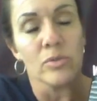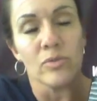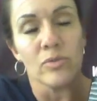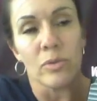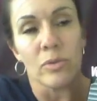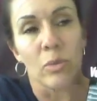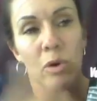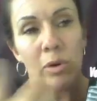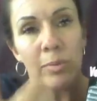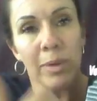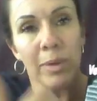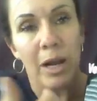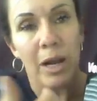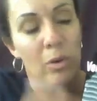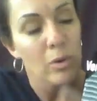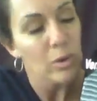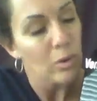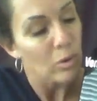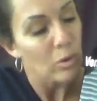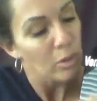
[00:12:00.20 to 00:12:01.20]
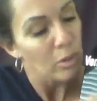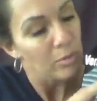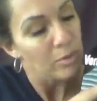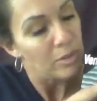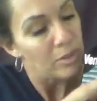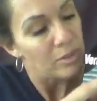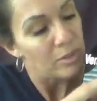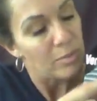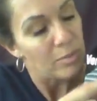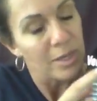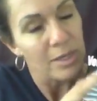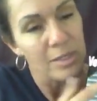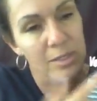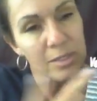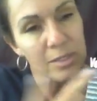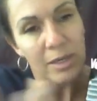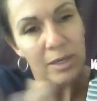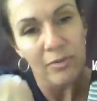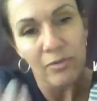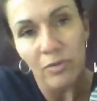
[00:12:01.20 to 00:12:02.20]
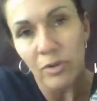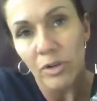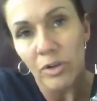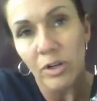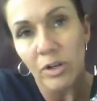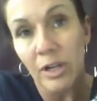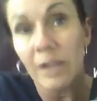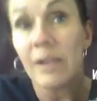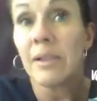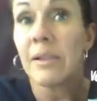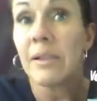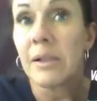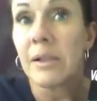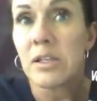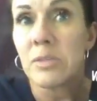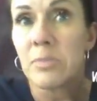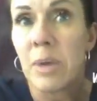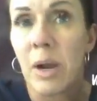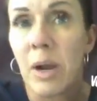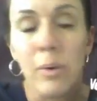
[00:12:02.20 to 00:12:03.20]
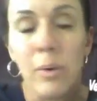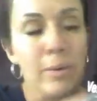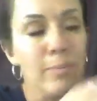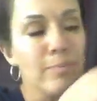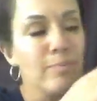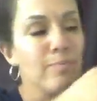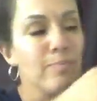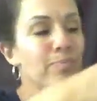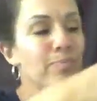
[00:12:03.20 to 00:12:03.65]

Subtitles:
for more power, or you press the minus sign for less power.